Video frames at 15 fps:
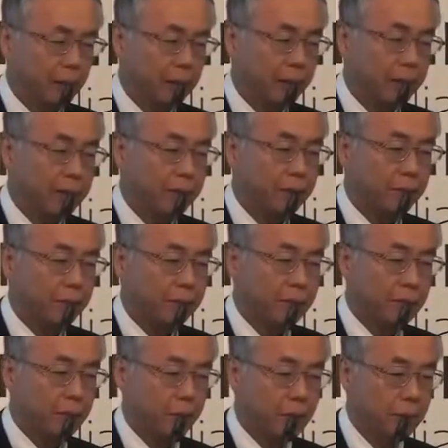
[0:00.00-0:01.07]
I'd like
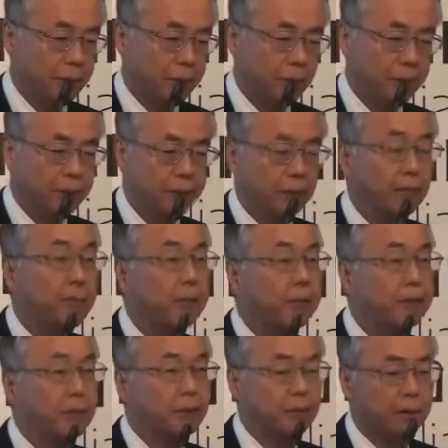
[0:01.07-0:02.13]
to talk about the
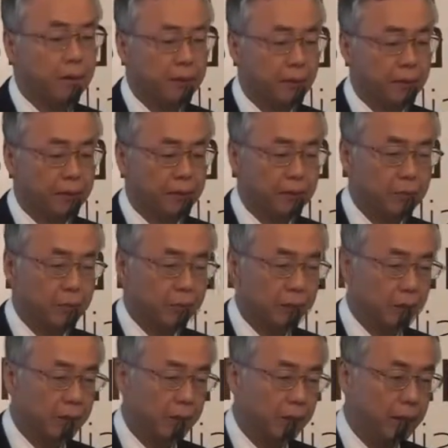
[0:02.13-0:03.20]
vision of the Smart
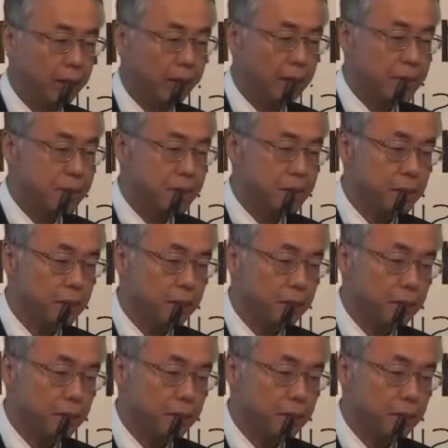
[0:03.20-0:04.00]
TV Alliance.